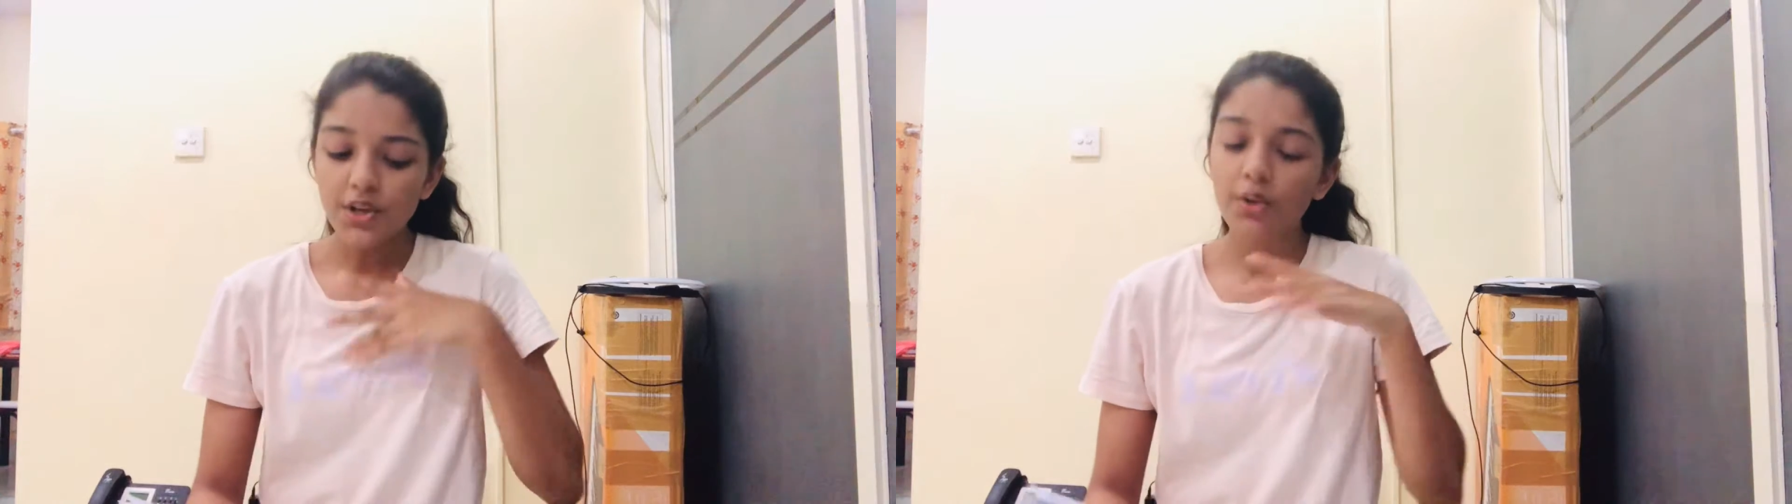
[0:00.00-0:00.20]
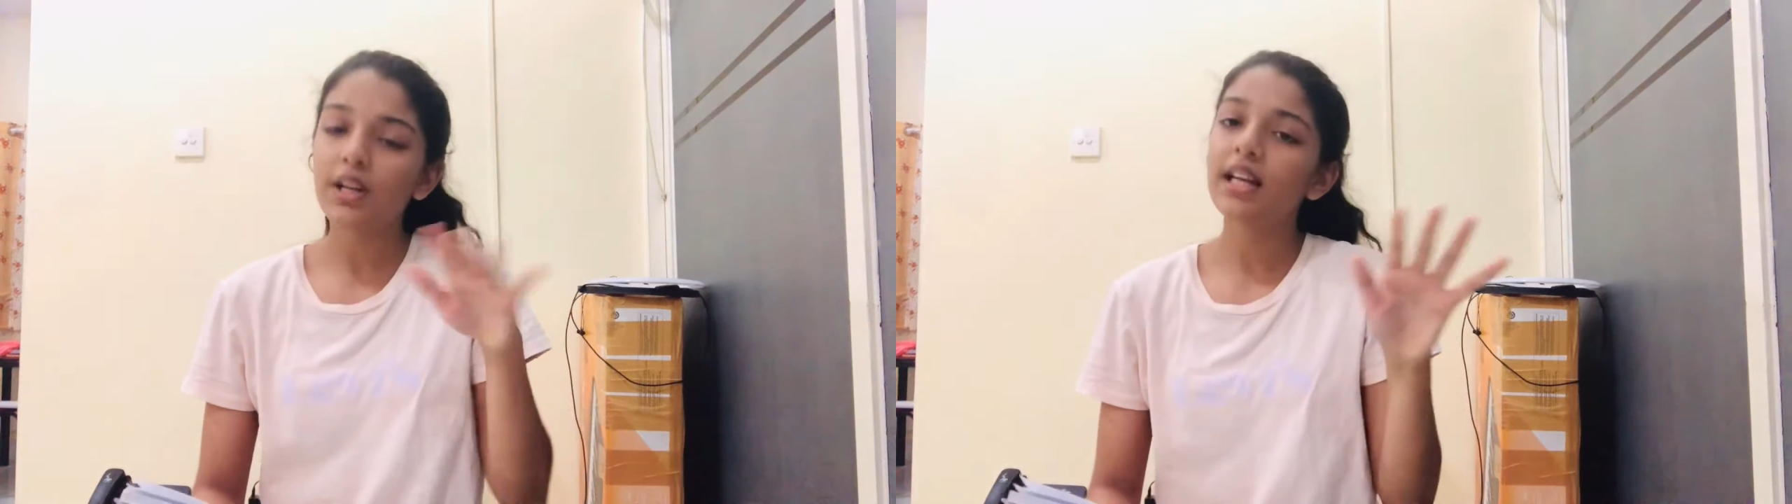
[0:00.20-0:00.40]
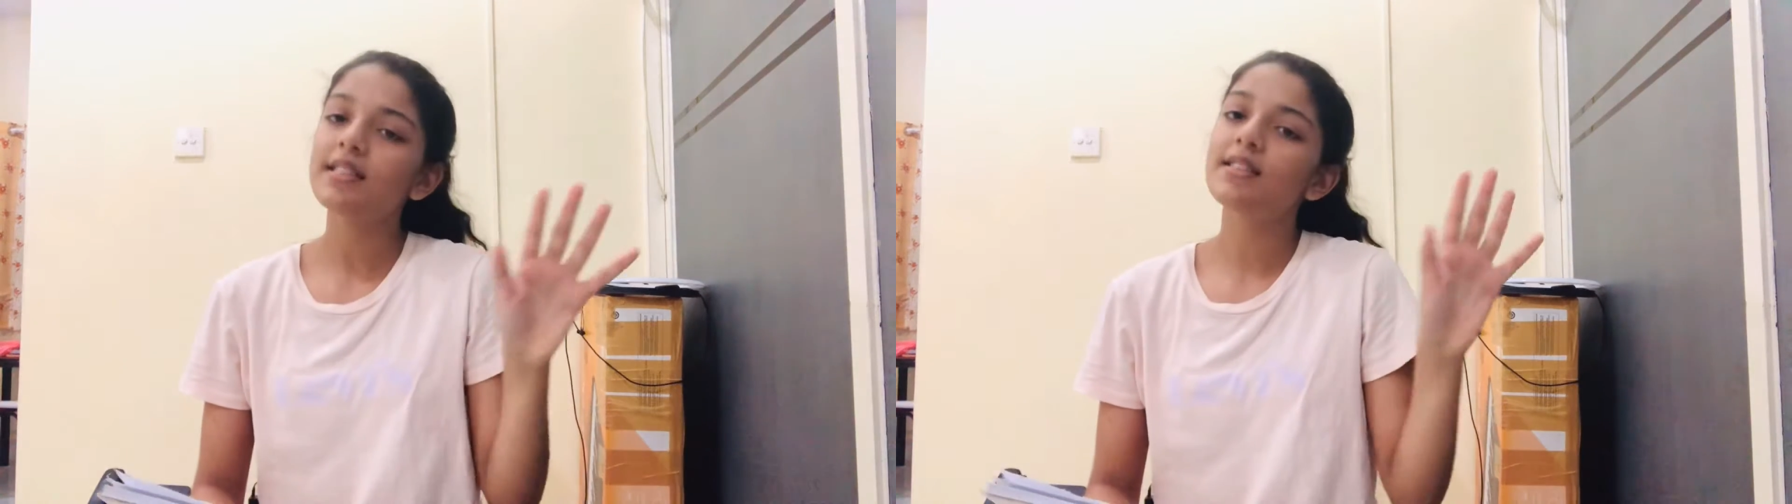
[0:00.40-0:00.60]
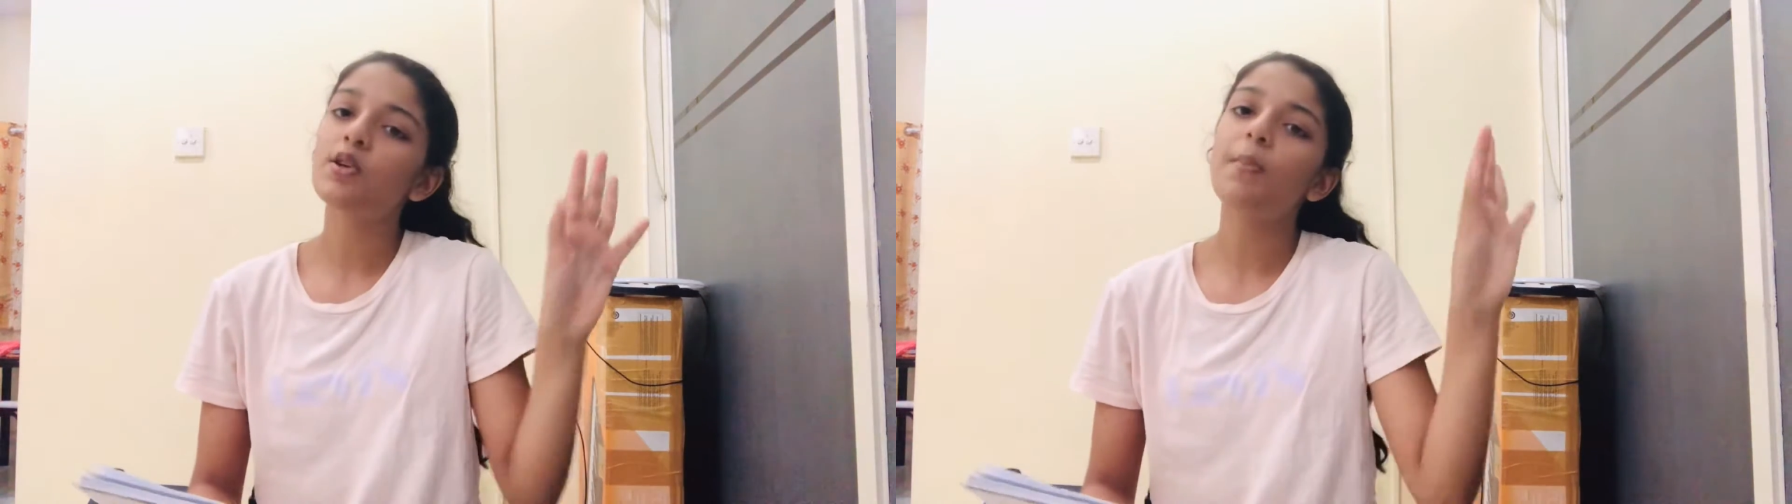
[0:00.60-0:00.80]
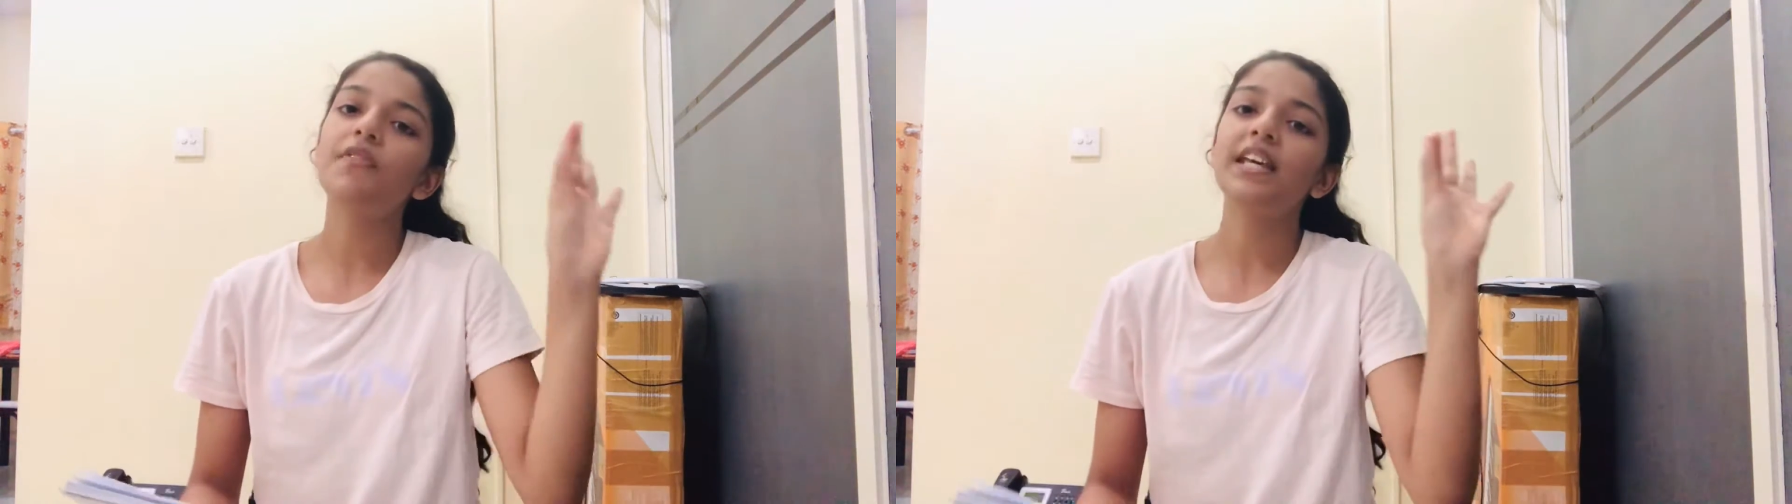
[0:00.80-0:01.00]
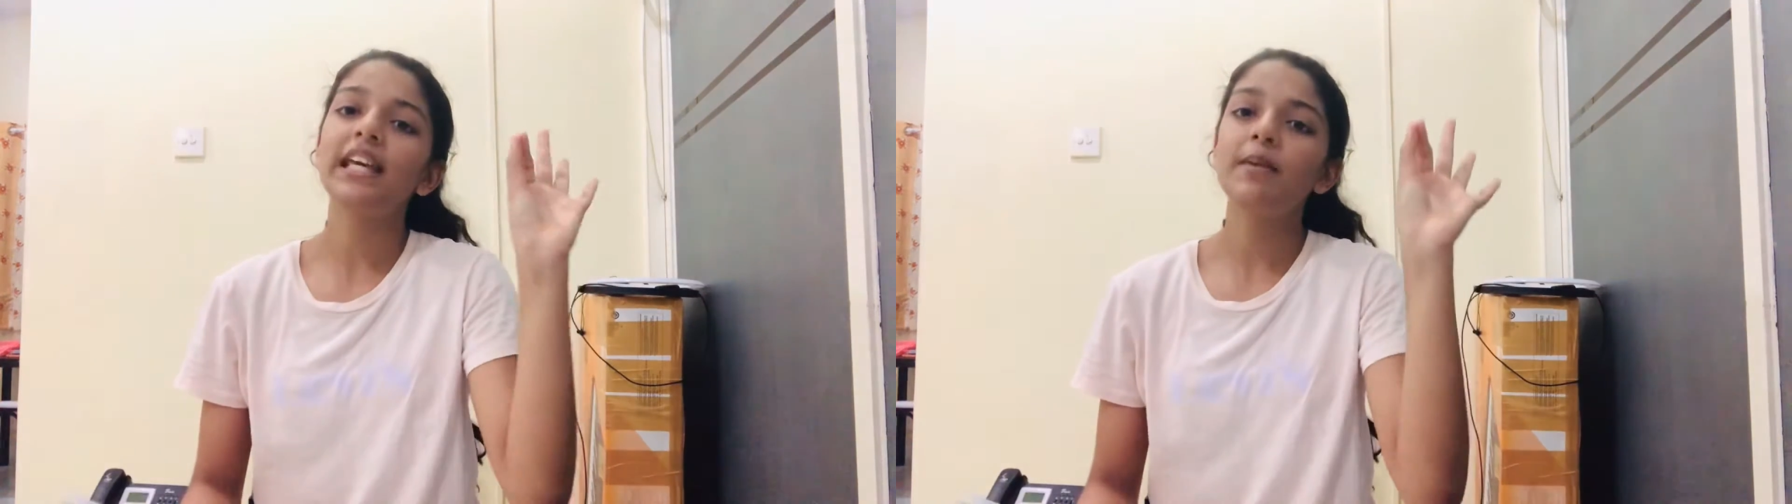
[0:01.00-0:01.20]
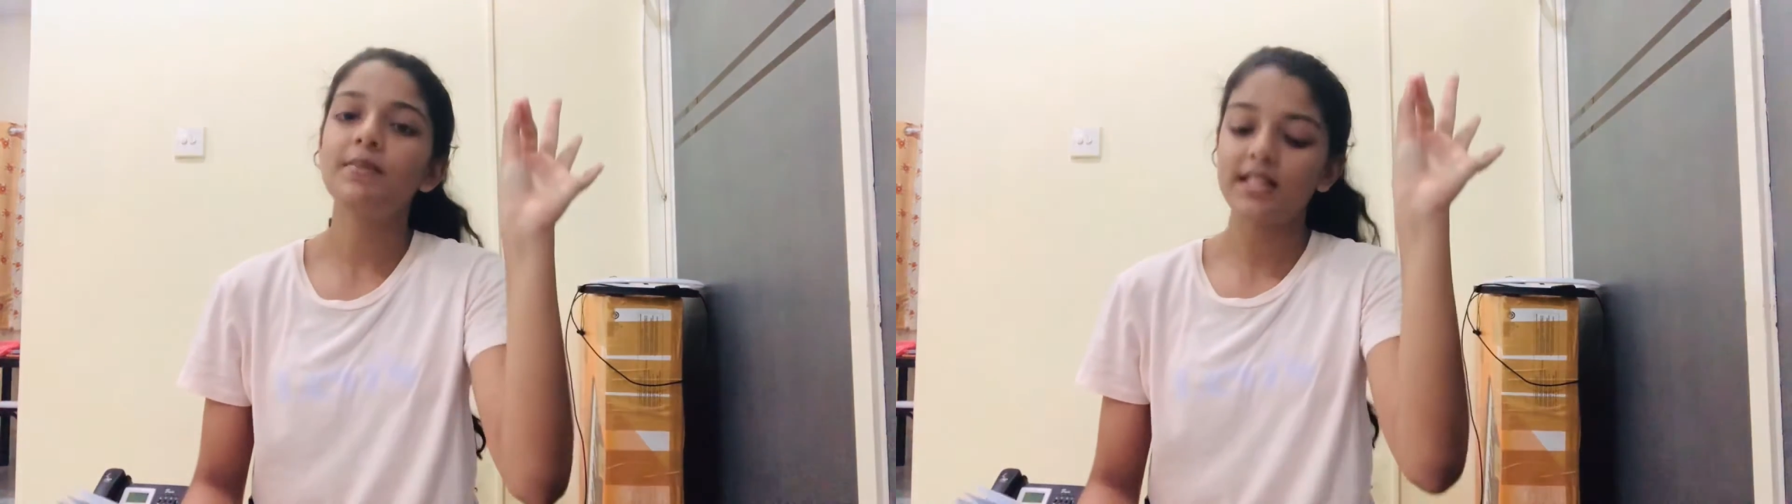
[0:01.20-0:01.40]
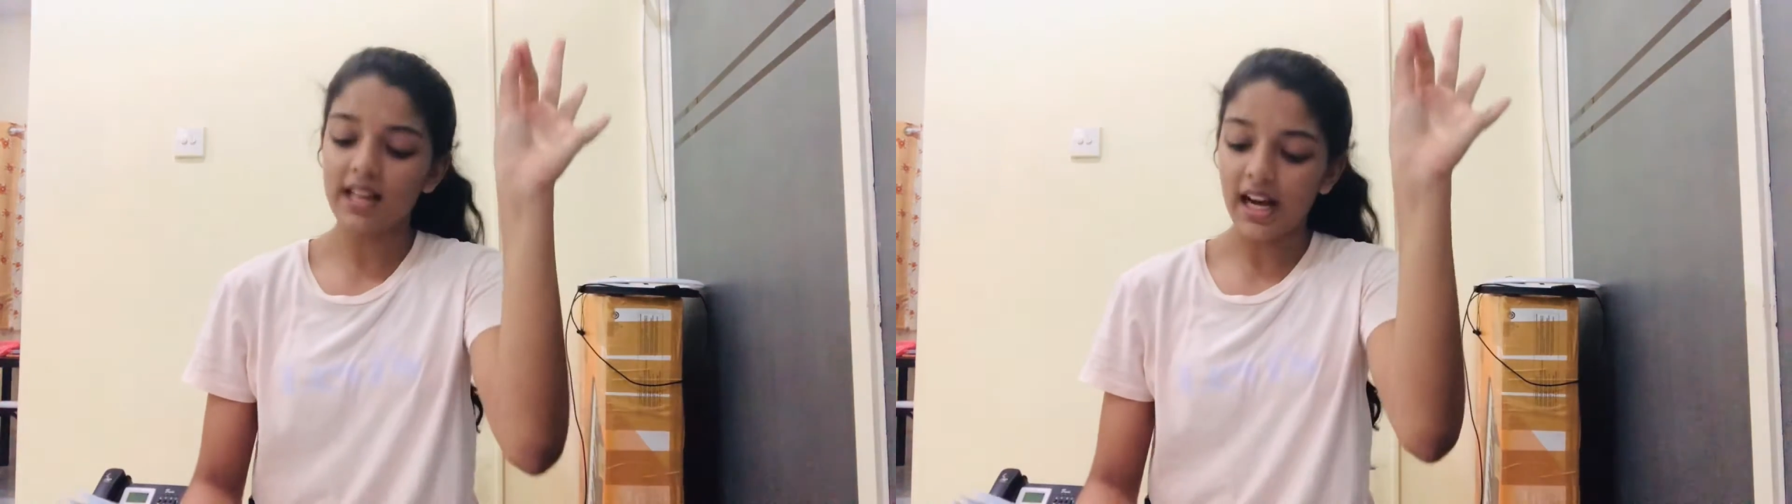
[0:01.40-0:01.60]
totally at the top of the heap
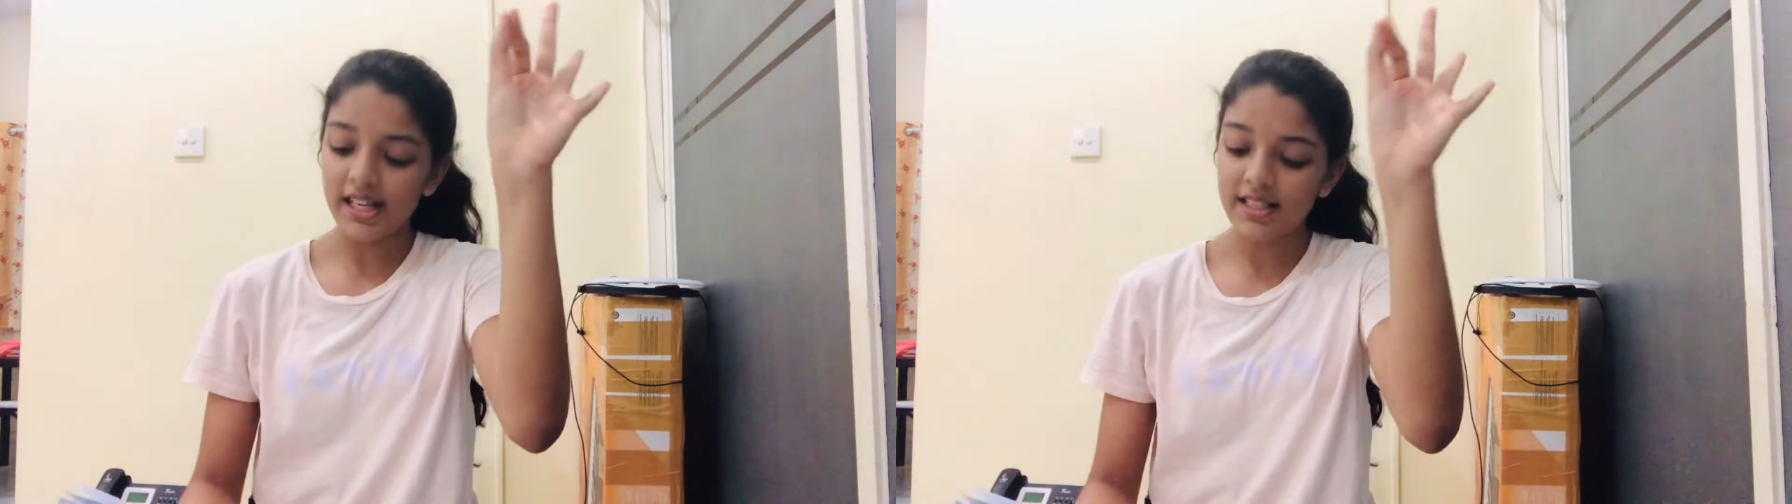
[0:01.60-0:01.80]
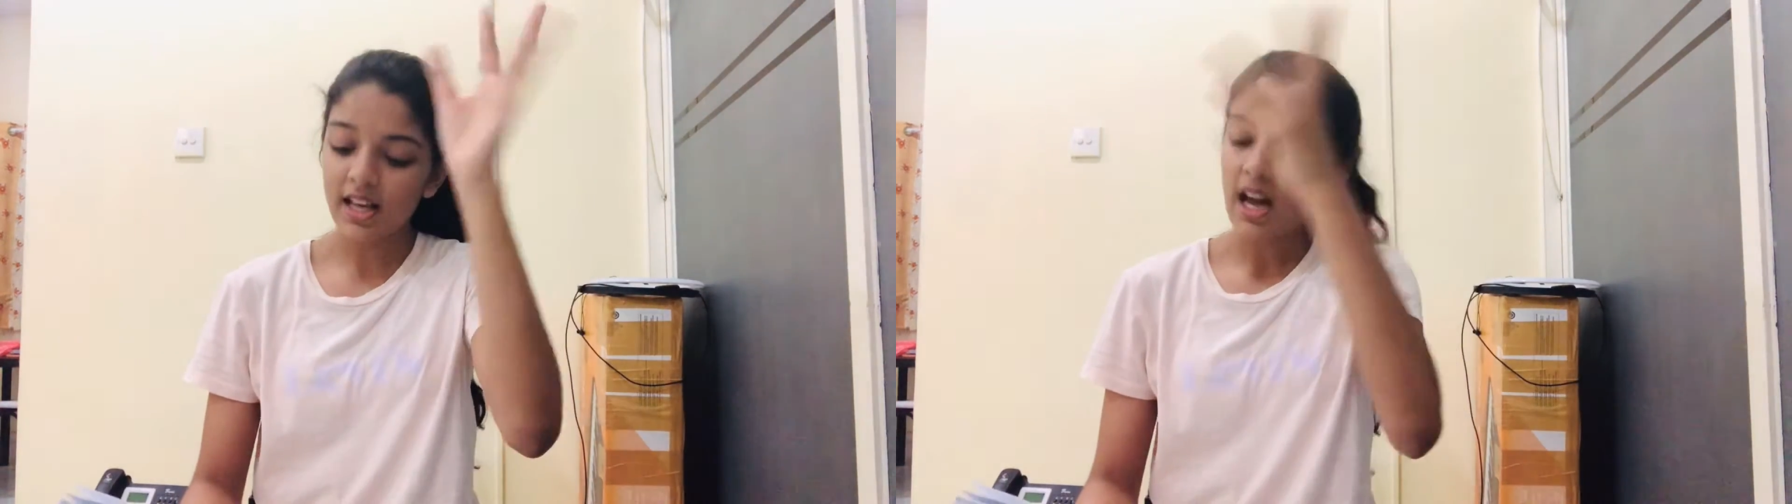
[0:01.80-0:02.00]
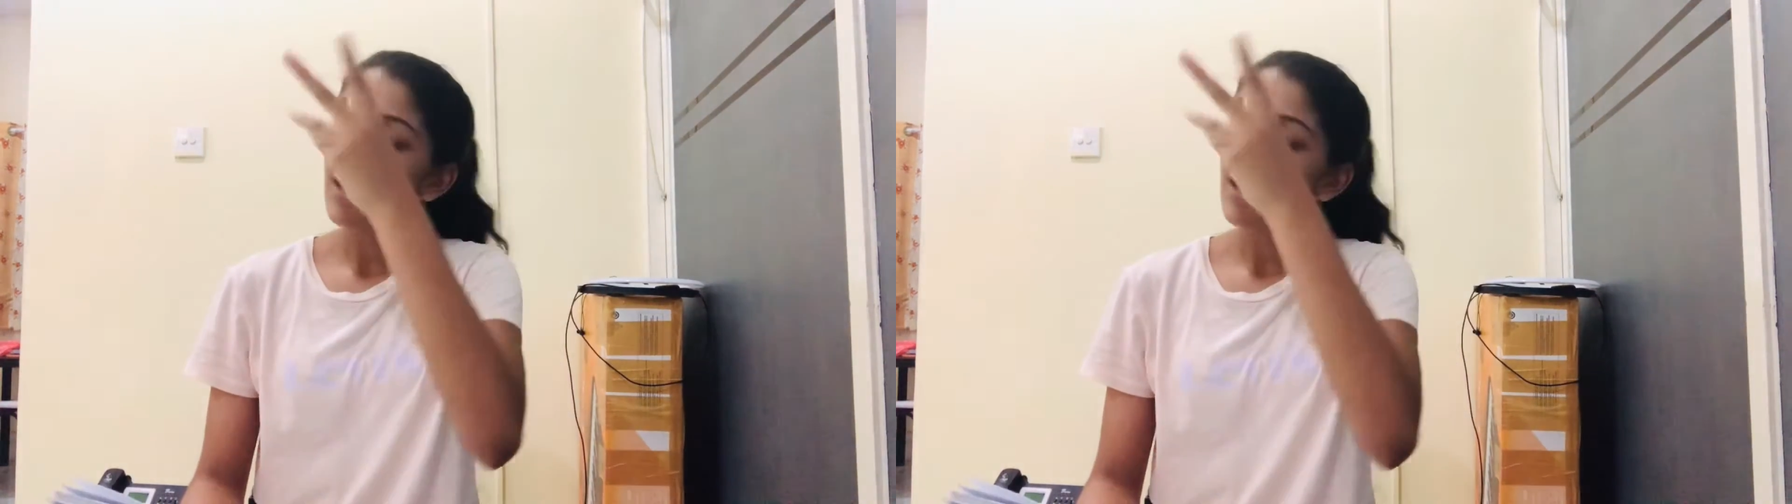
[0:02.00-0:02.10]
site,